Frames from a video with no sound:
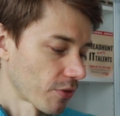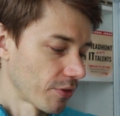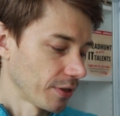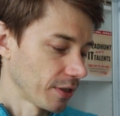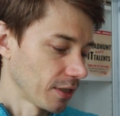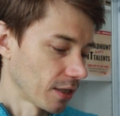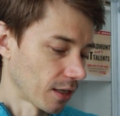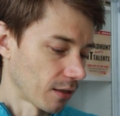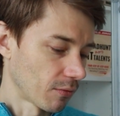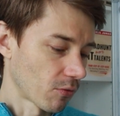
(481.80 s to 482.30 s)

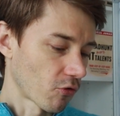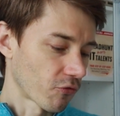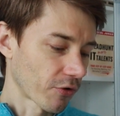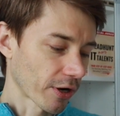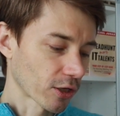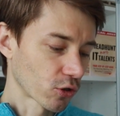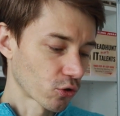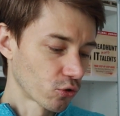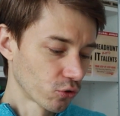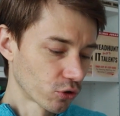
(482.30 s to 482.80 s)
the
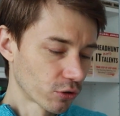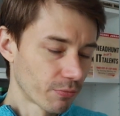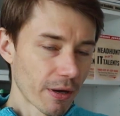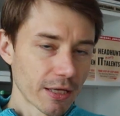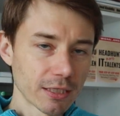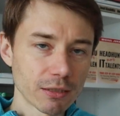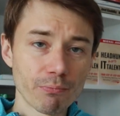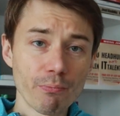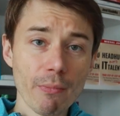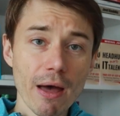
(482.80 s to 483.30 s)

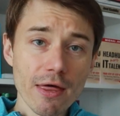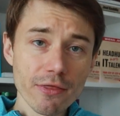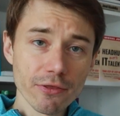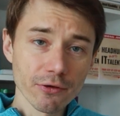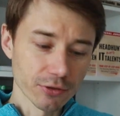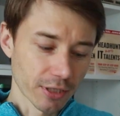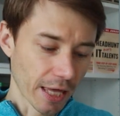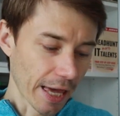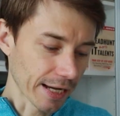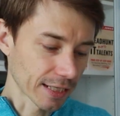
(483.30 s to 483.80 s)
Recruitment
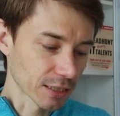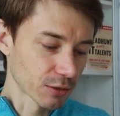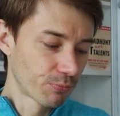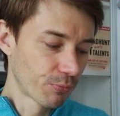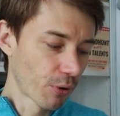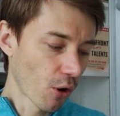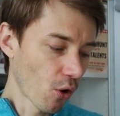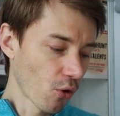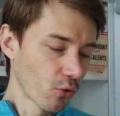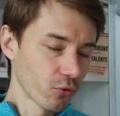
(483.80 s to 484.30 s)
Method
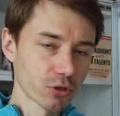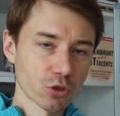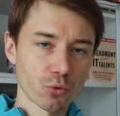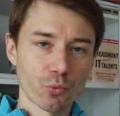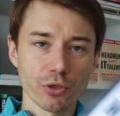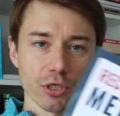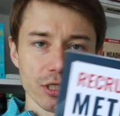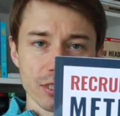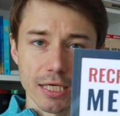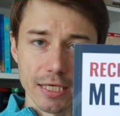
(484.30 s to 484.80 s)
Exposed,
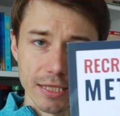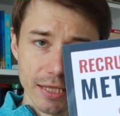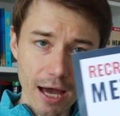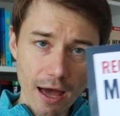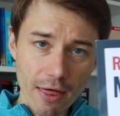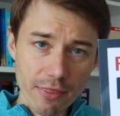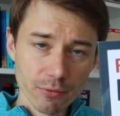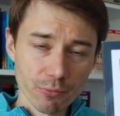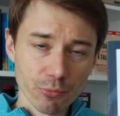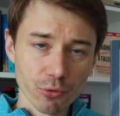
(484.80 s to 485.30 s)
which is
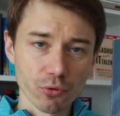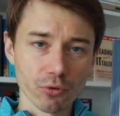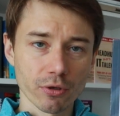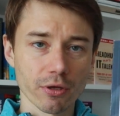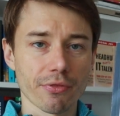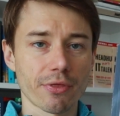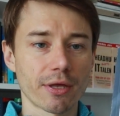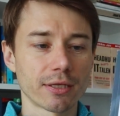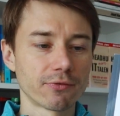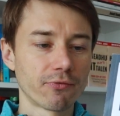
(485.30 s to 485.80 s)
another
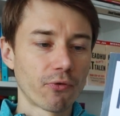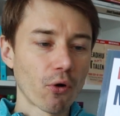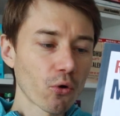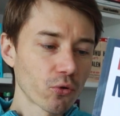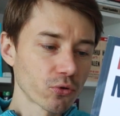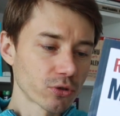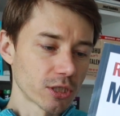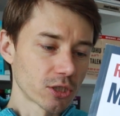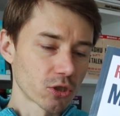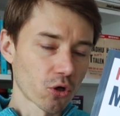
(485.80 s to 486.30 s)
book that
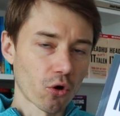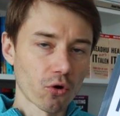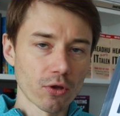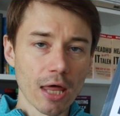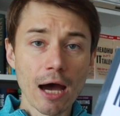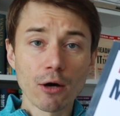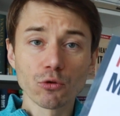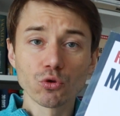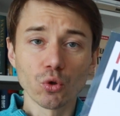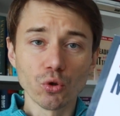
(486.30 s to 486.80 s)
focuses on
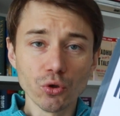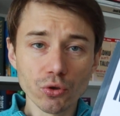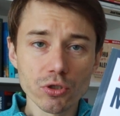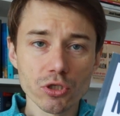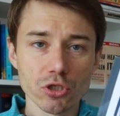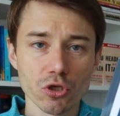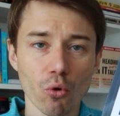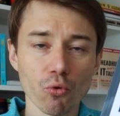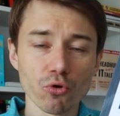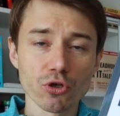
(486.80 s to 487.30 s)
how to
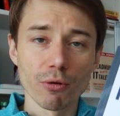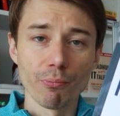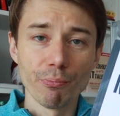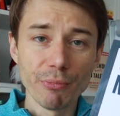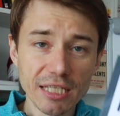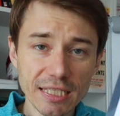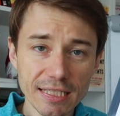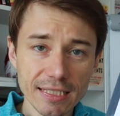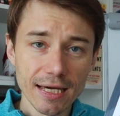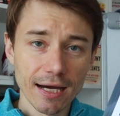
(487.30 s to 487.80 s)
use social
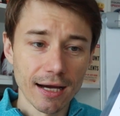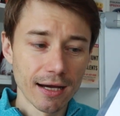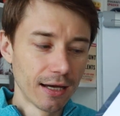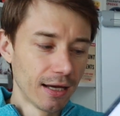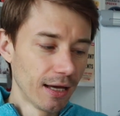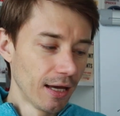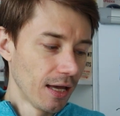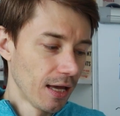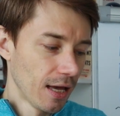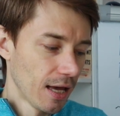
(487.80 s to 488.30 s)
media.
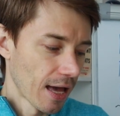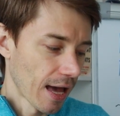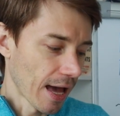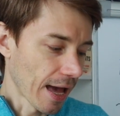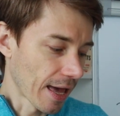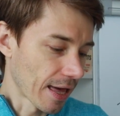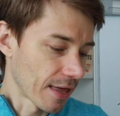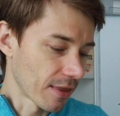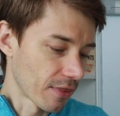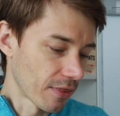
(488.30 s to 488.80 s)

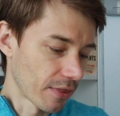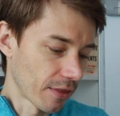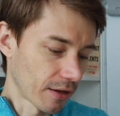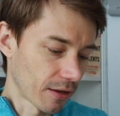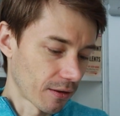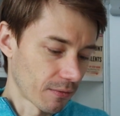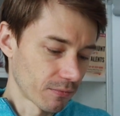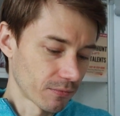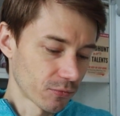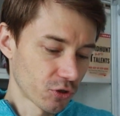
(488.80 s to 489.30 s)
And
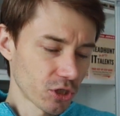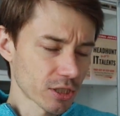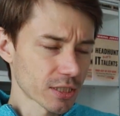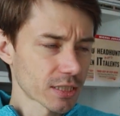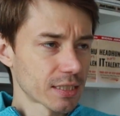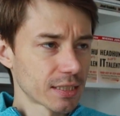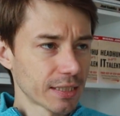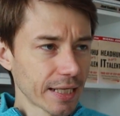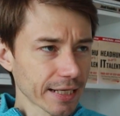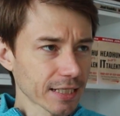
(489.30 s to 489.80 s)

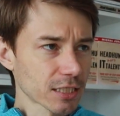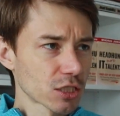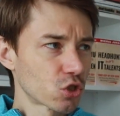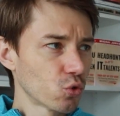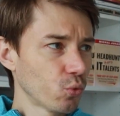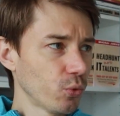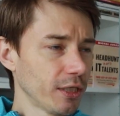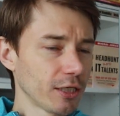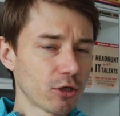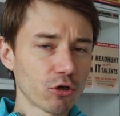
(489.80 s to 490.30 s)
just next
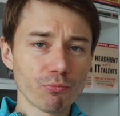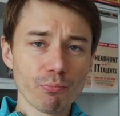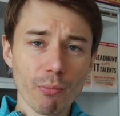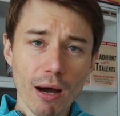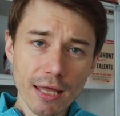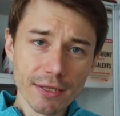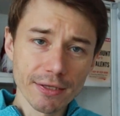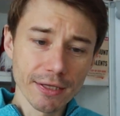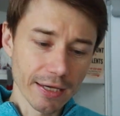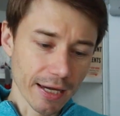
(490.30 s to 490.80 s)
week on
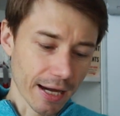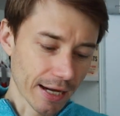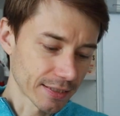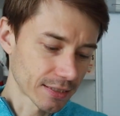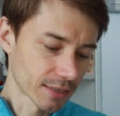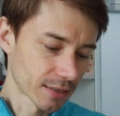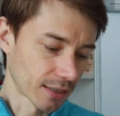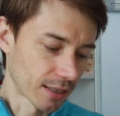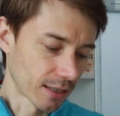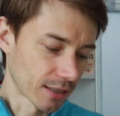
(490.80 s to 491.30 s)
Monday, I
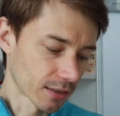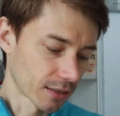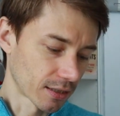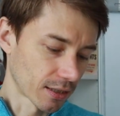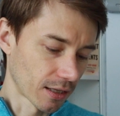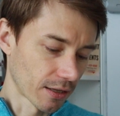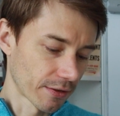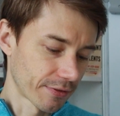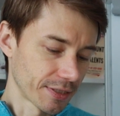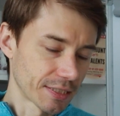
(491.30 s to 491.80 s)
start
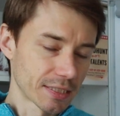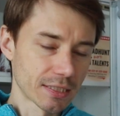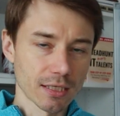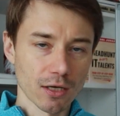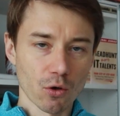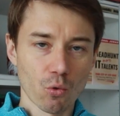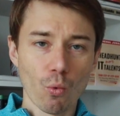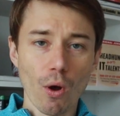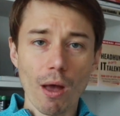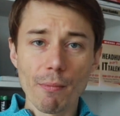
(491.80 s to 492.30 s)
this
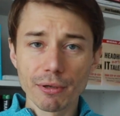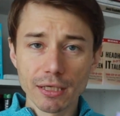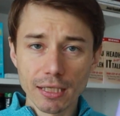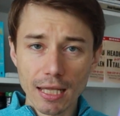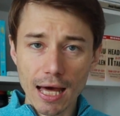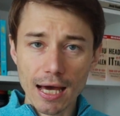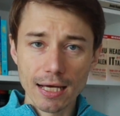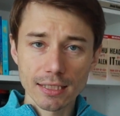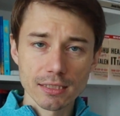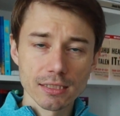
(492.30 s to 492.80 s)
web
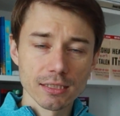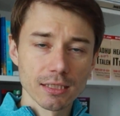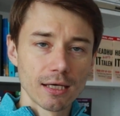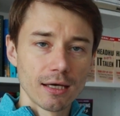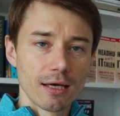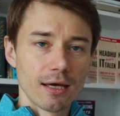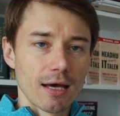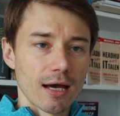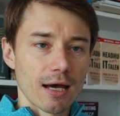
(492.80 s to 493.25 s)
class.